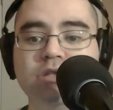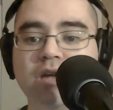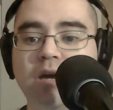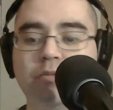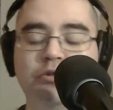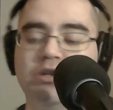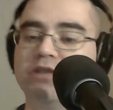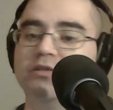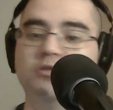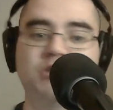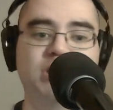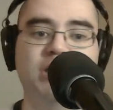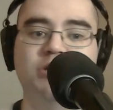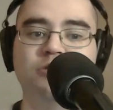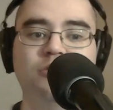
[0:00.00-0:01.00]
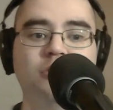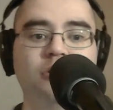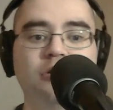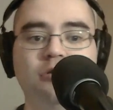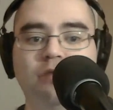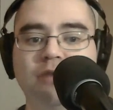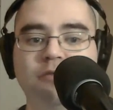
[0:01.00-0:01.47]
Projector
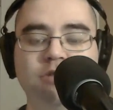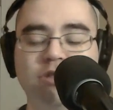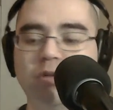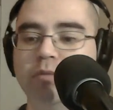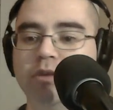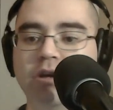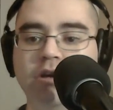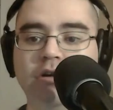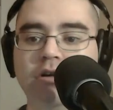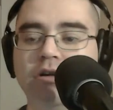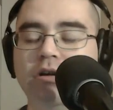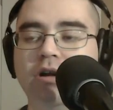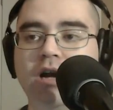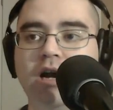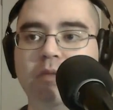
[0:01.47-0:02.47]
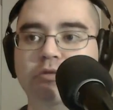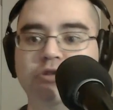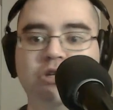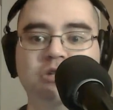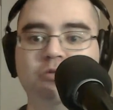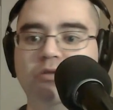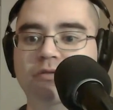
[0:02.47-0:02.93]
Central, Reference Home Theater,
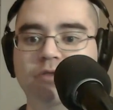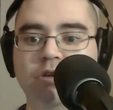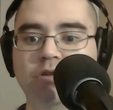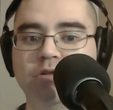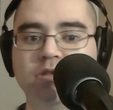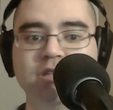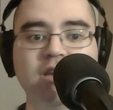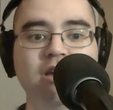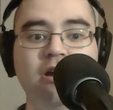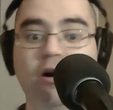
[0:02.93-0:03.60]
Projector Reviews.